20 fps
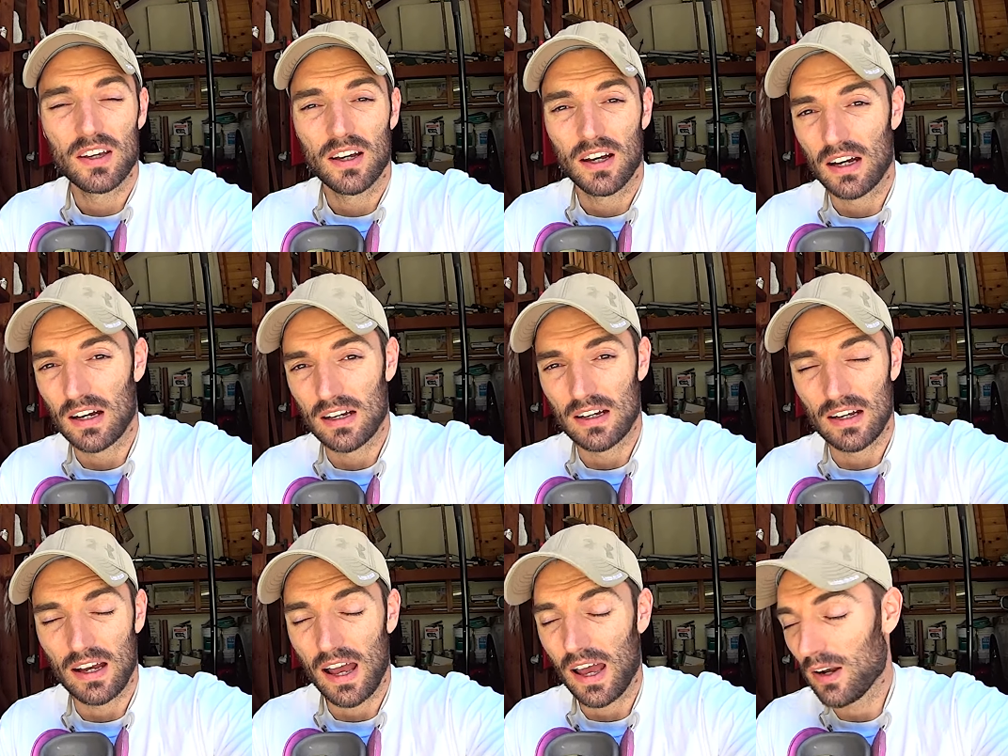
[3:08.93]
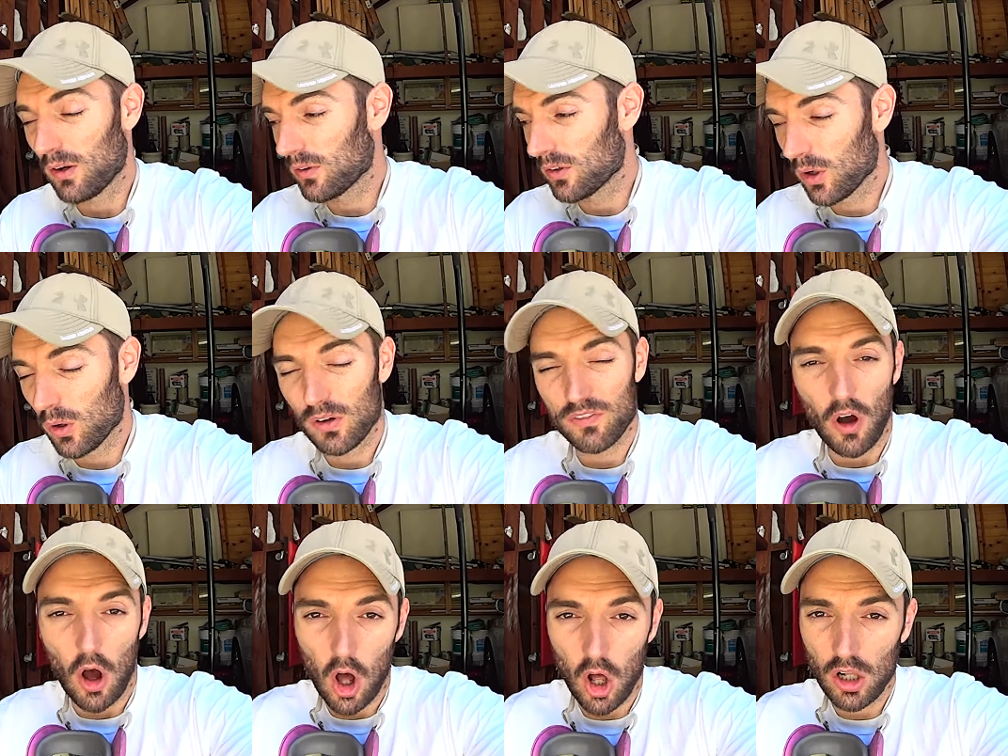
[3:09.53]
I don't know
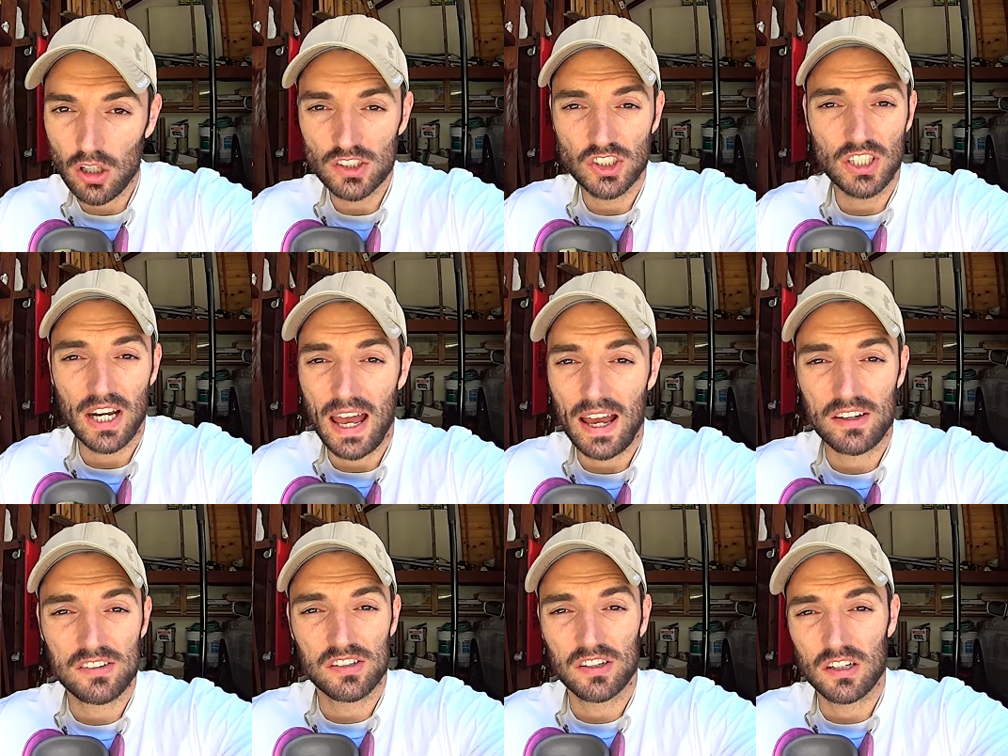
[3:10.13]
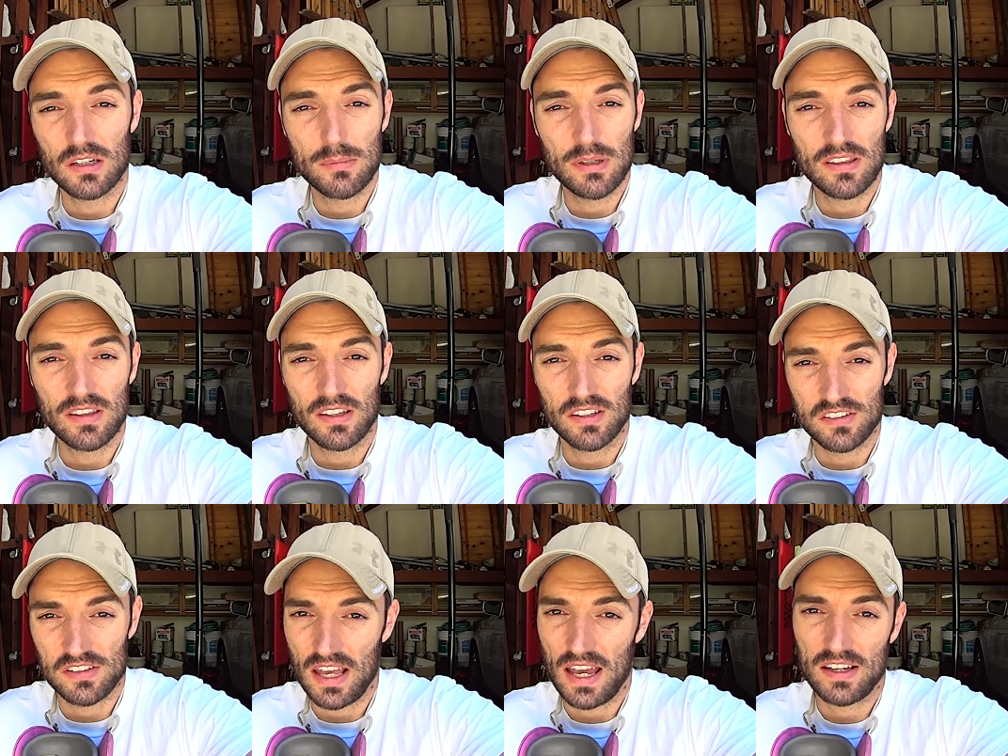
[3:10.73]
if all jacks are going to be the
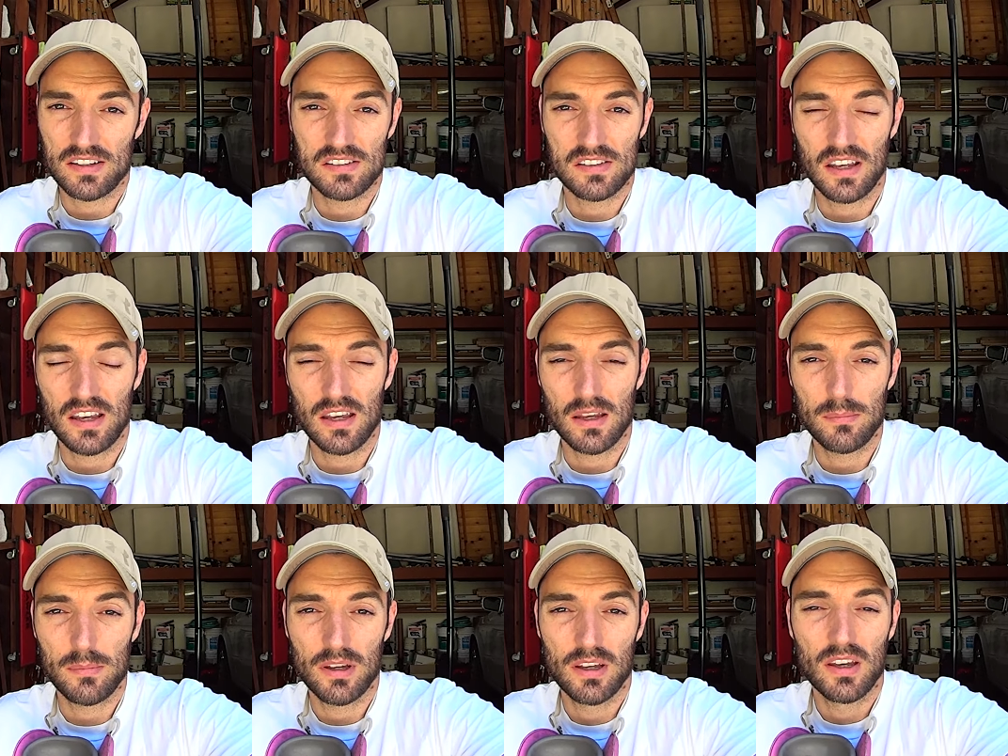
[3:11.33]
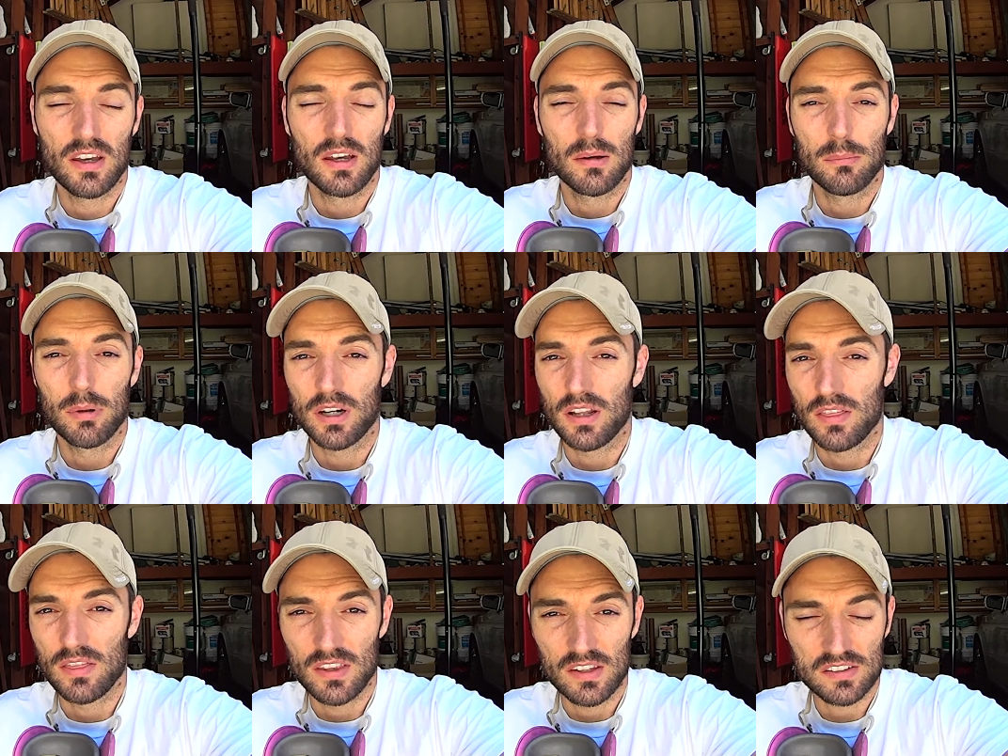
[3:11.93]
exact same,
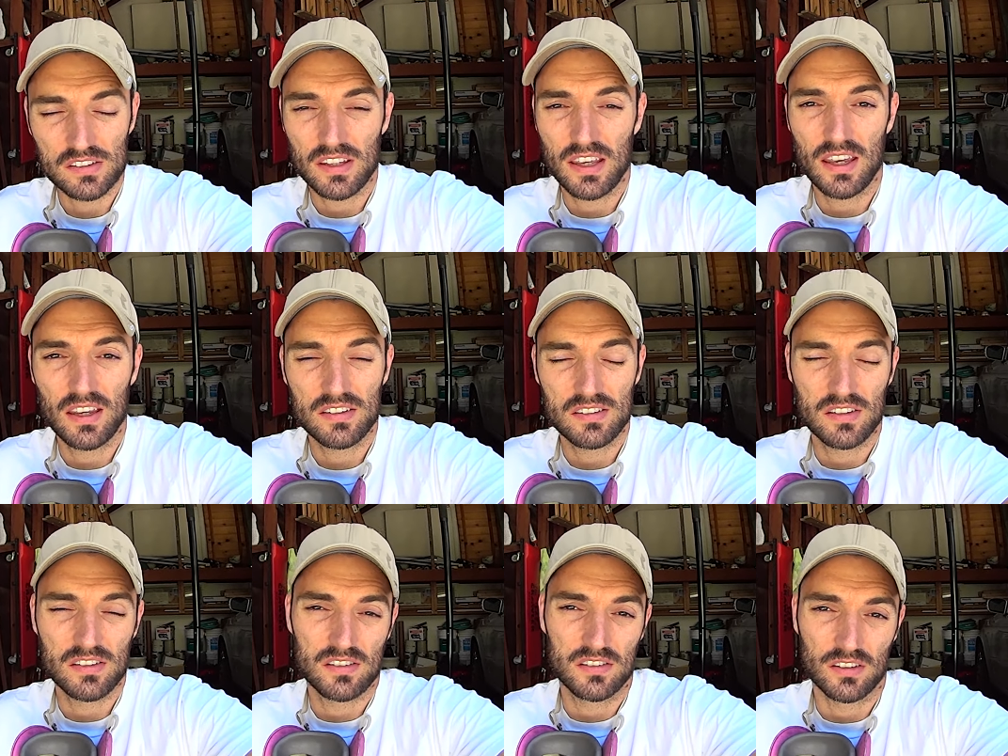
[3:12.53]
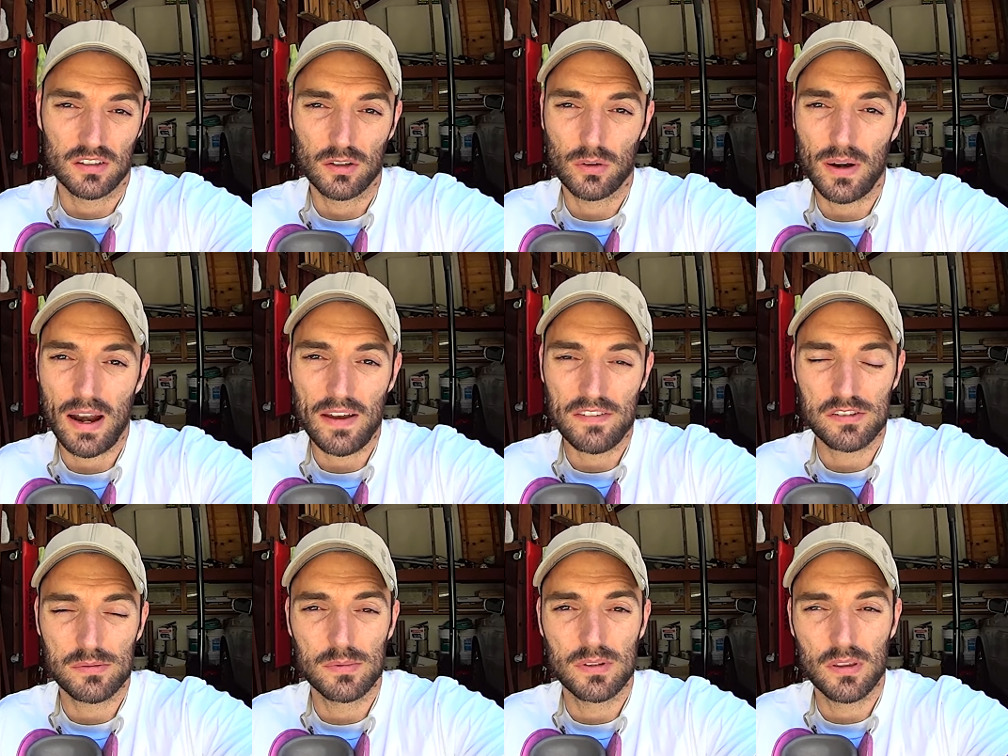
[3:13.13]
but in this case, this is a
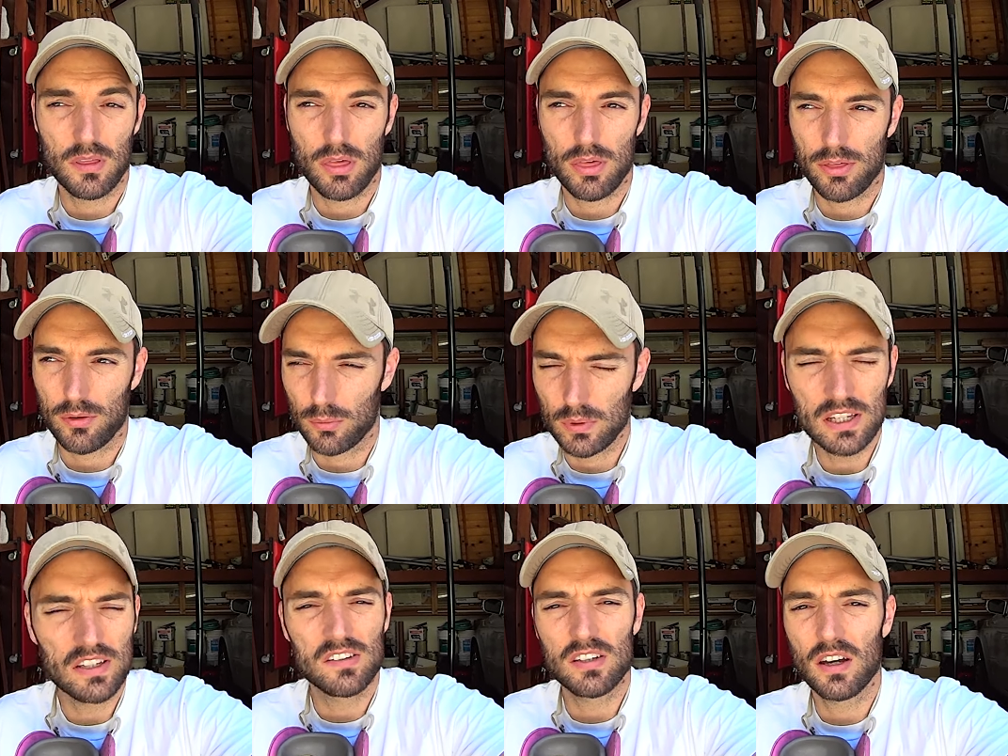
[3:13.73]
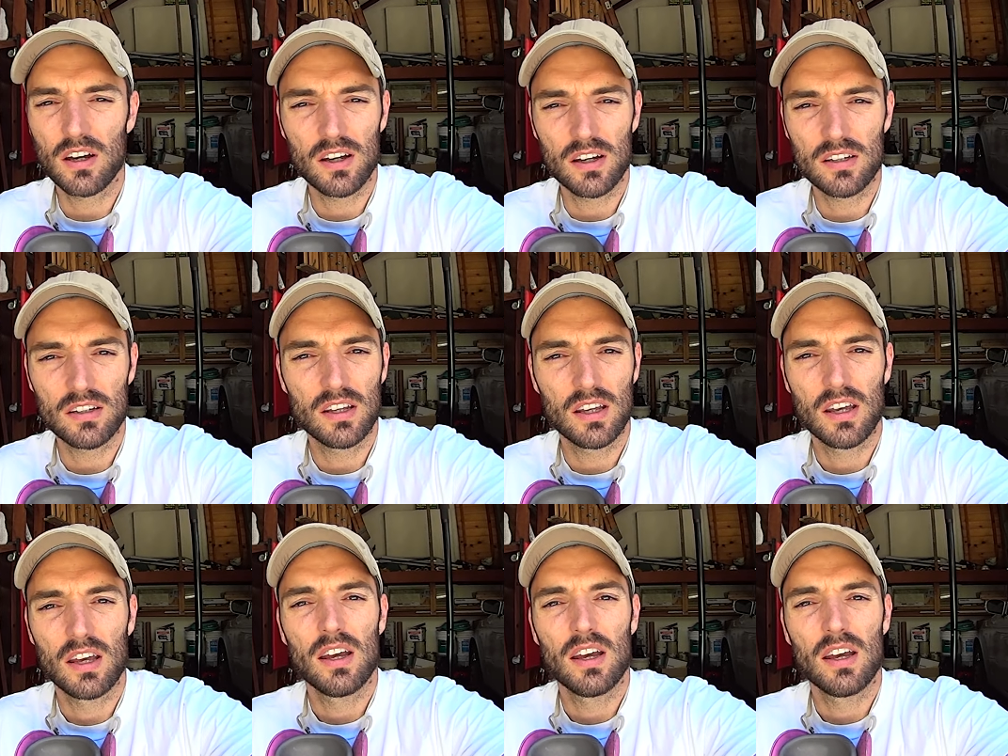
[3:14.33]
Craftsman 3-ton.